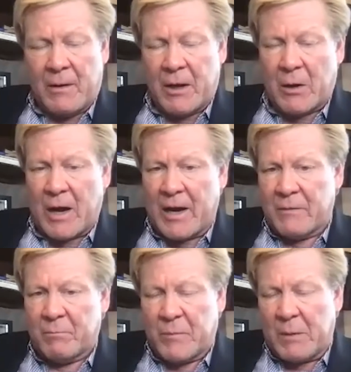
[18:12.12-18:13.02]

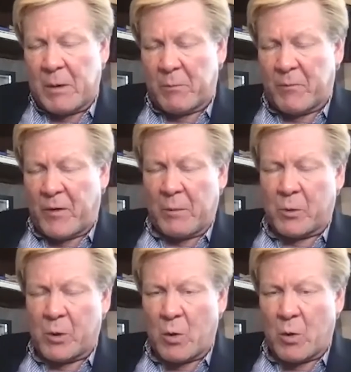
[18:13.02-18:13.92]
I'm a very
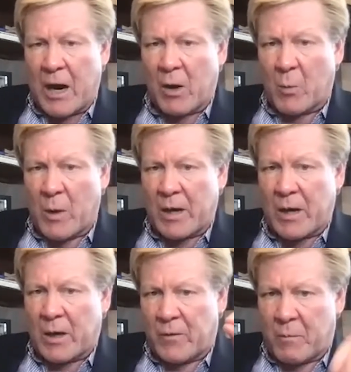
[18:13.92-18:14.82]
pro chiropractor
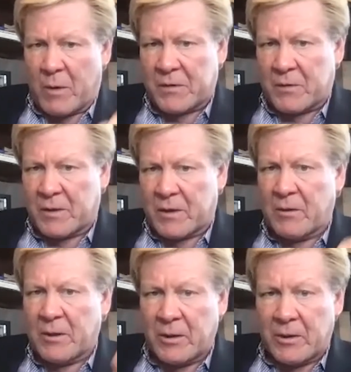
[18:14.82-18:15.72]
for
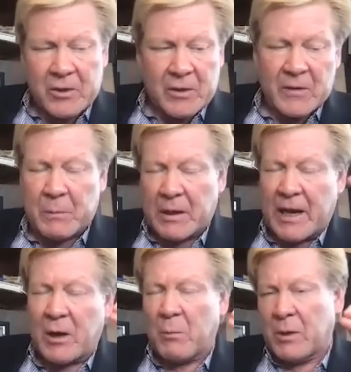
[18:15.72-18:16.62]
musculoskeletal conditions, but I
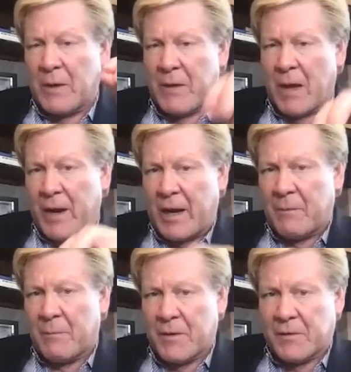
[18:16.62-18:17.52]
don't believe they have any
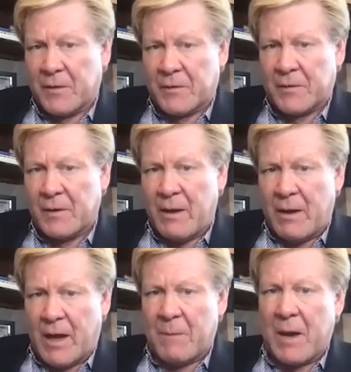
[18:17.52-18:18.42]
business
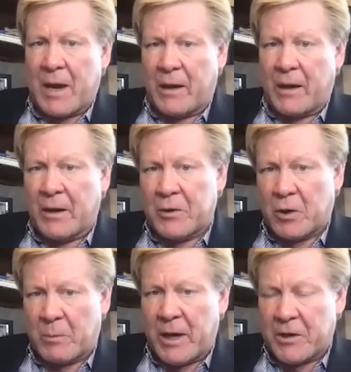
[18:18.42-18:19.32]
in making a
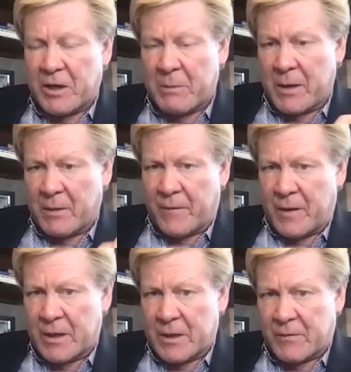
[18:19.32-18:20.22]
determination about the
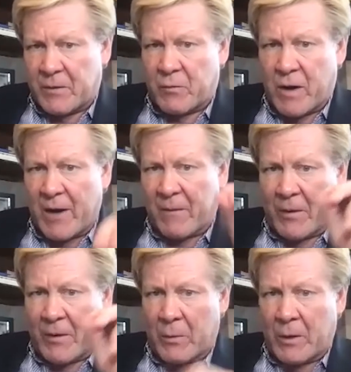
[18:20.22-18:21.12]
fitness for a driver. They
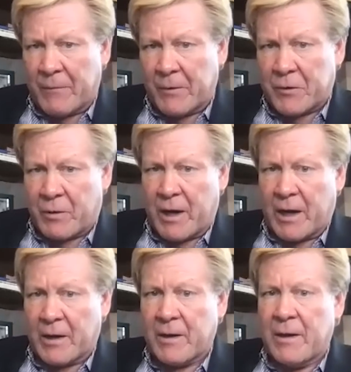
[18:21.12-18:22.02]
don't have the
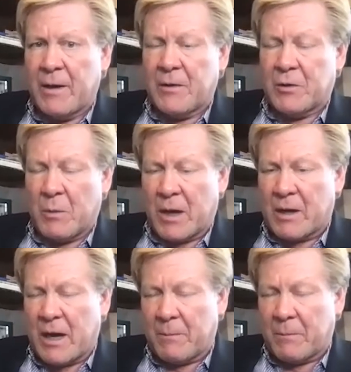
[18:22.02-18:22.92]
training to make
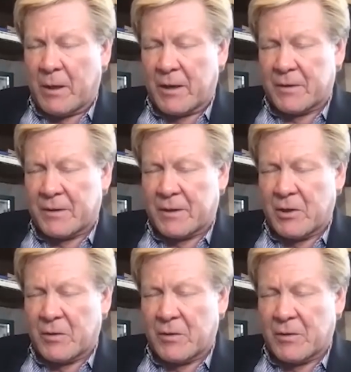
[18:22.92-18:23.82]
complex
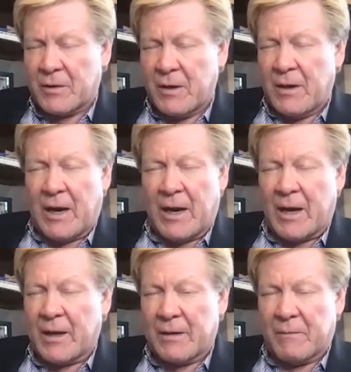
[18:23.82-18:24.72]
decisions
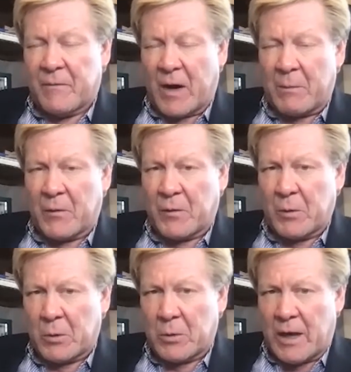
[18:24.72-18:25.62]
on
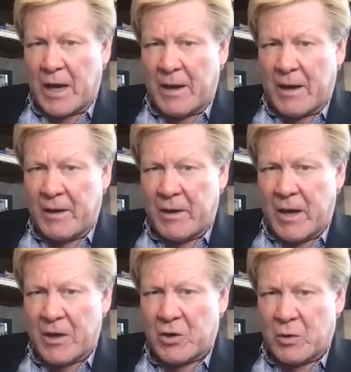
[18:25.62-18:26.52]
pharmaceutical
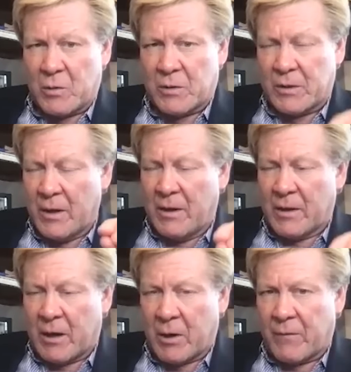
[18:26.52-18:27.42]
issues,
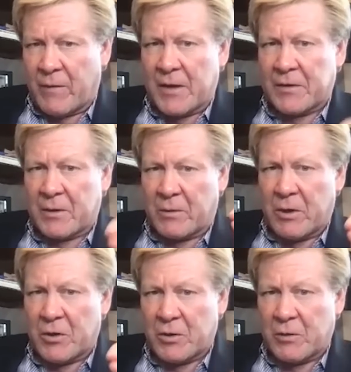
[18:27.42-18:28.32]
cardiovascular
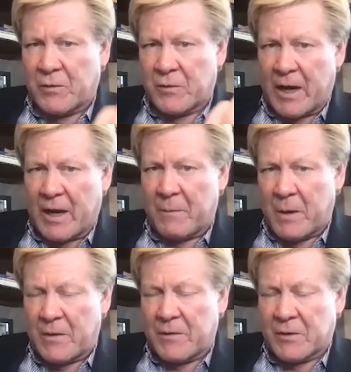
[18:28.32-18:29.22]
issues,
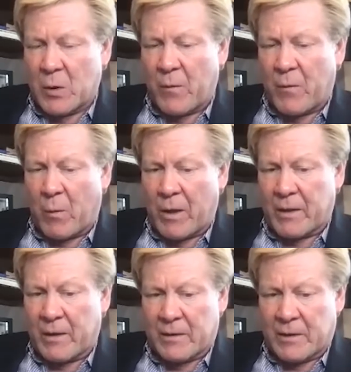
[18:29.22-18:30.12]
diabetes, and so forth like
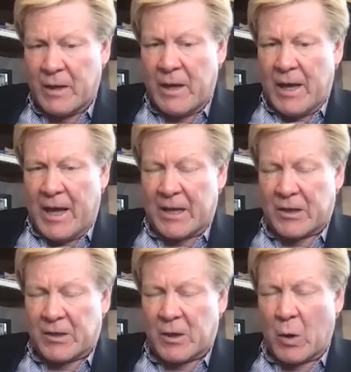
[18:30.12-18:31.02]
this. And
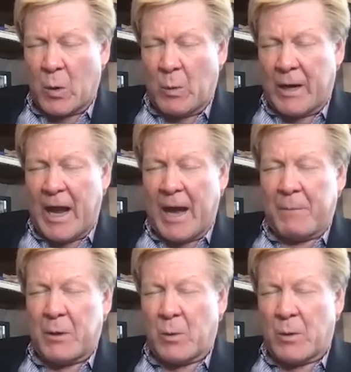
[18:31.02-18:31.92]
so what
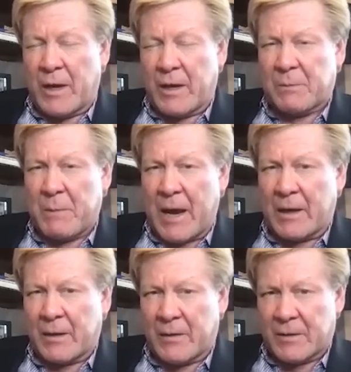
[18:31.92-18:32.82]
happened when they
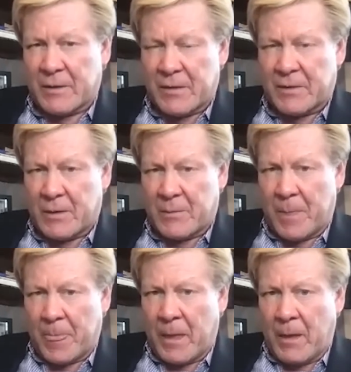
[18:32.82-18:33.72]
expanded the system
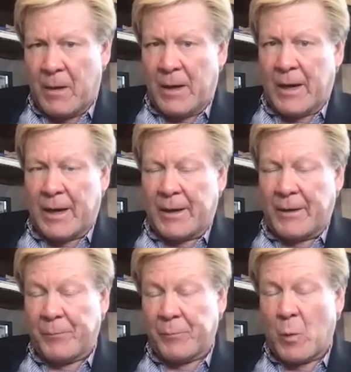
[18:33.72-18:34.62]

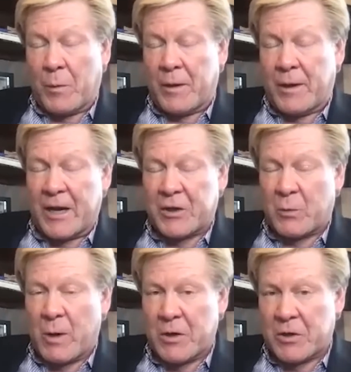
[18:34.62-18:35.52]
with the National
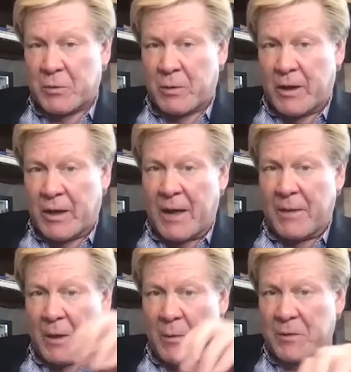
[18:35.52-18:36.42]
Registry, I
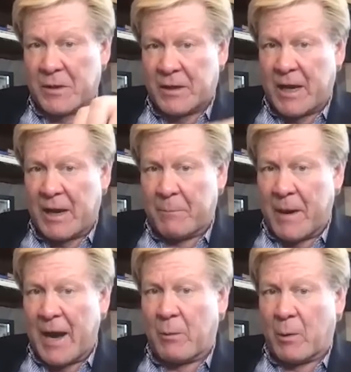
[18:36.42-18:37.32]
think it was a step
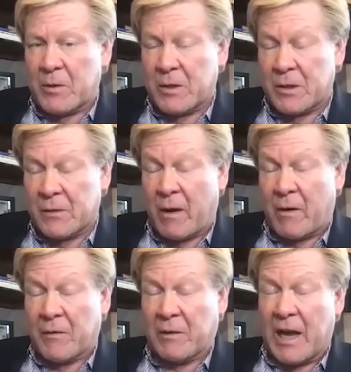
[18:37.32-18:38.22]
backwards as far as
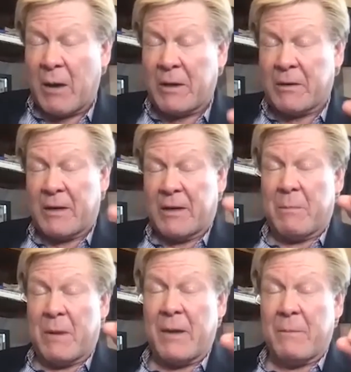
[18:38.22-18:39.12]
allowing, in
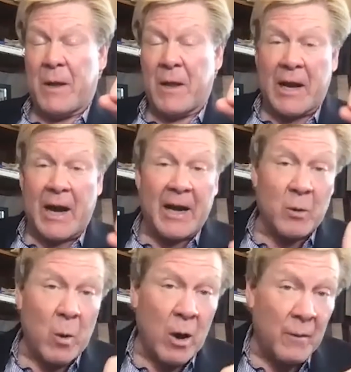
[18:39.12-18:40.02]
my opinion,
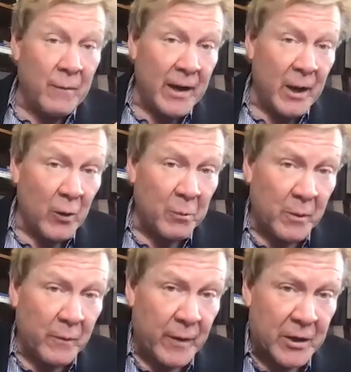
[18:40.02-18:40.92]
unqualified health
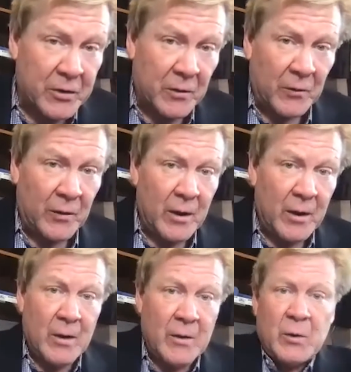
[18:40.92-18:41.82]
professionals
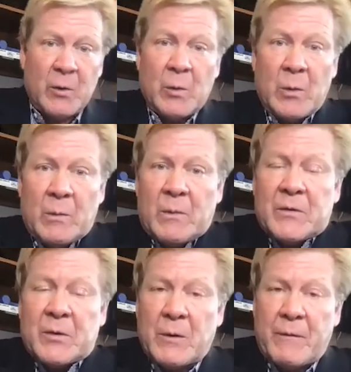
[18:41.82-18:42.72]
to
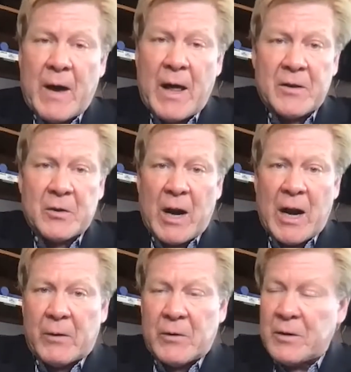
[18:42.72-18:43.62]
certify these
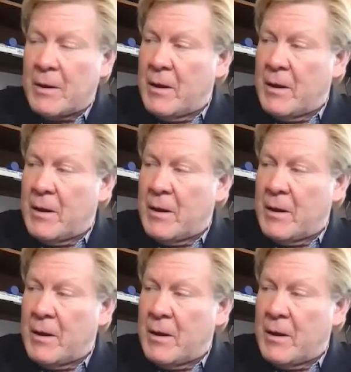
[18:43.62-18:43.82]
drivers.